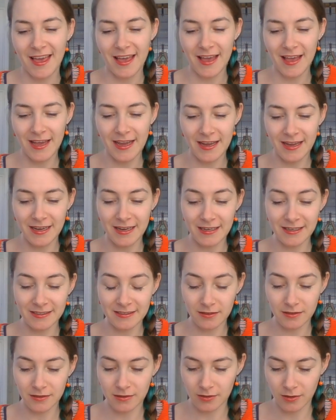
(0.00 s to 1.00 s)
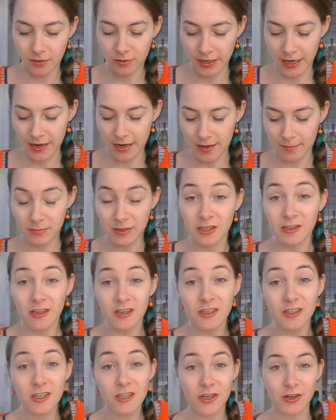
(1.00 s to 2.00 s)
And okay, I'm not
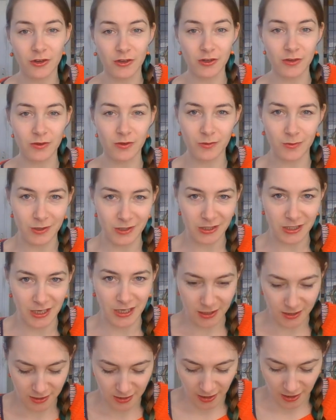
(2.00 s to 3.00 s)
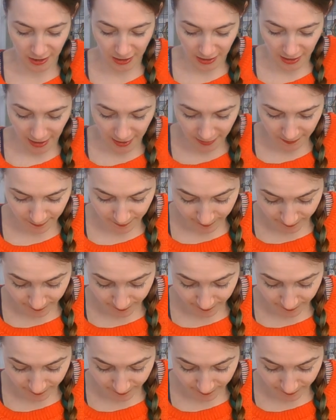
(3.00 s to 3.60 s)
gonna show you what's inside yet.